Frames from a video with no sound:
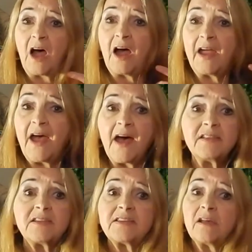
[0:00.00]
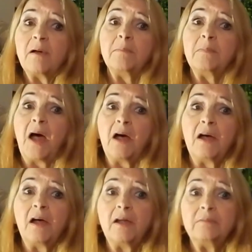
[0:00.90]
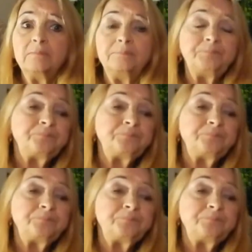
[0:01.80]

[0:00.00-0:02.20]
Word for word: I had some um,